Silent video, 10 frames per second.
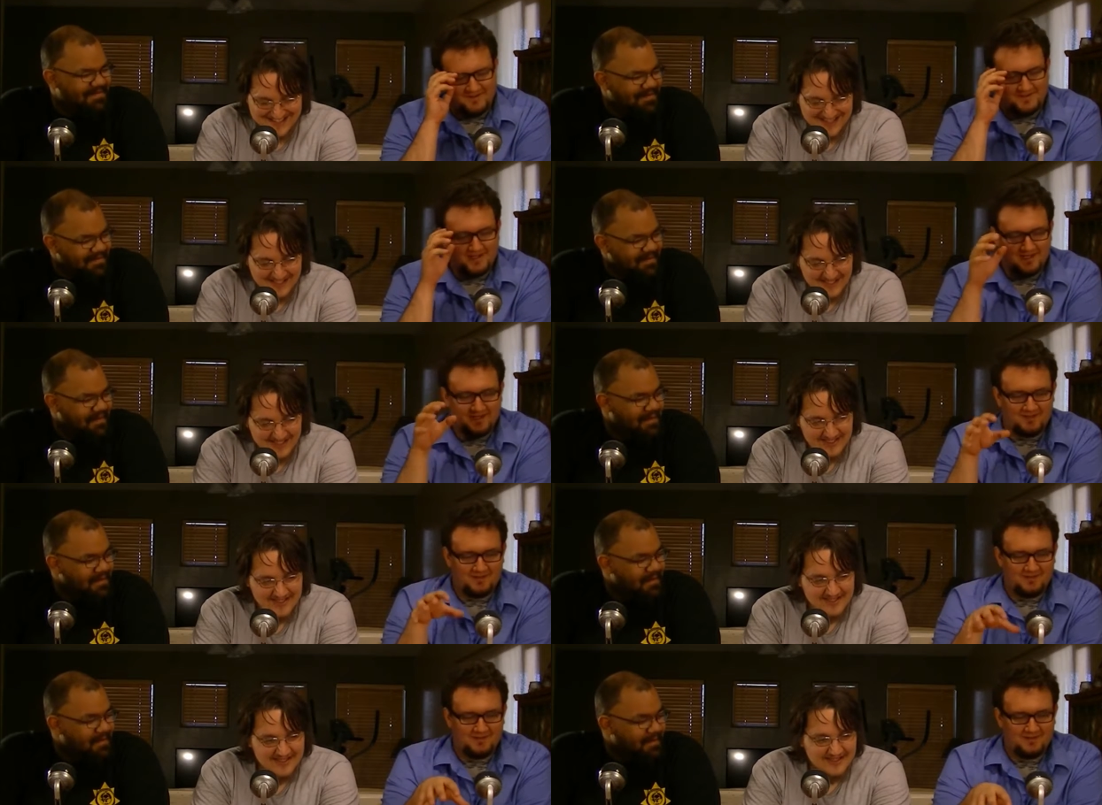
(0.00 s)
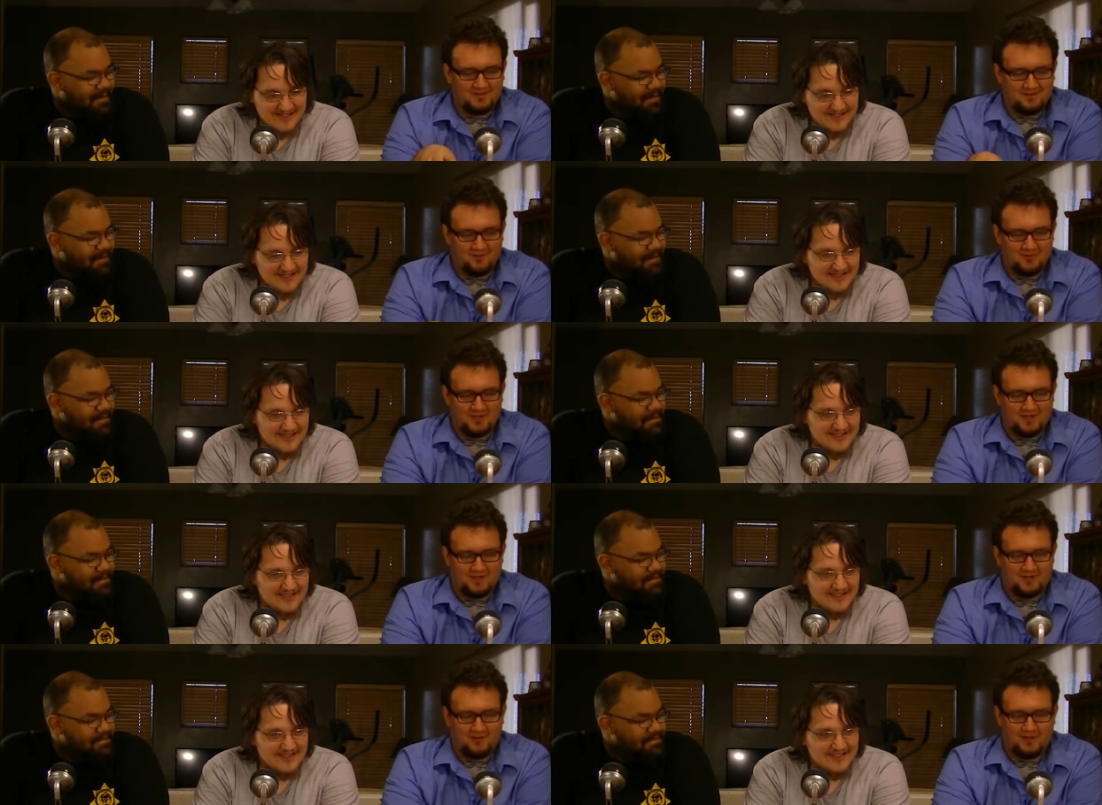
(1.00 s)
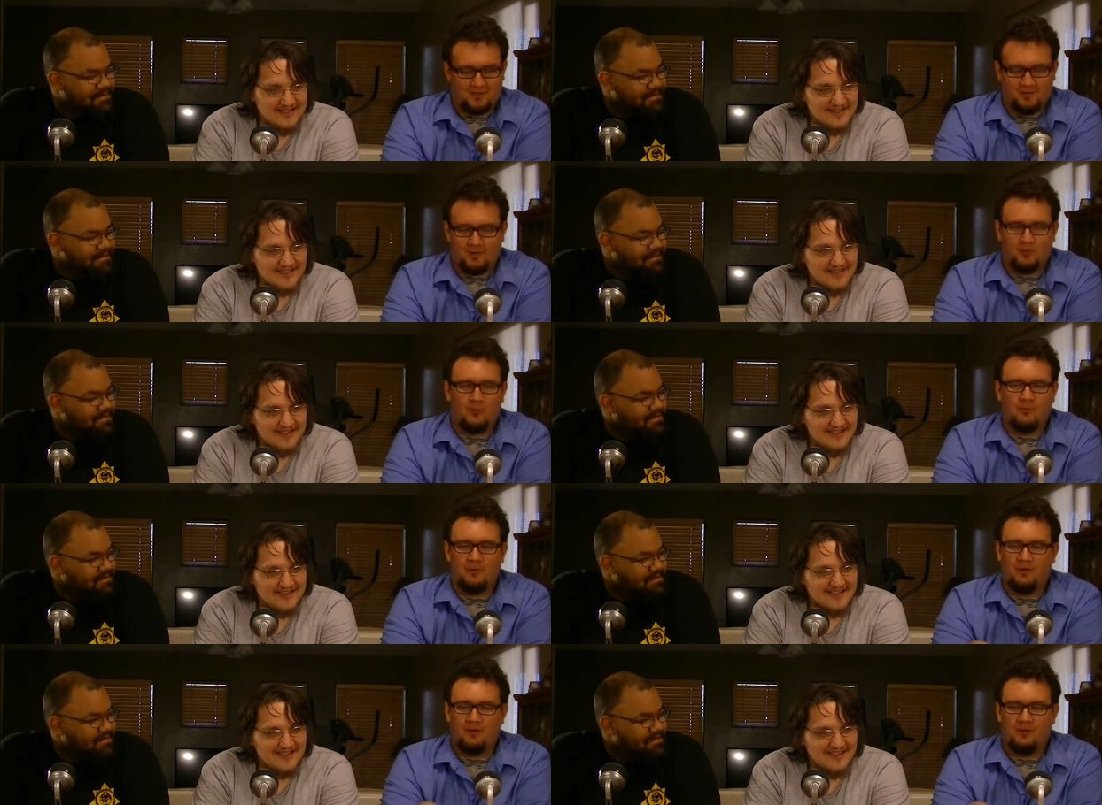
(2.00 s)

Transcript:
Speaker 1: Second, oh god, internet, no,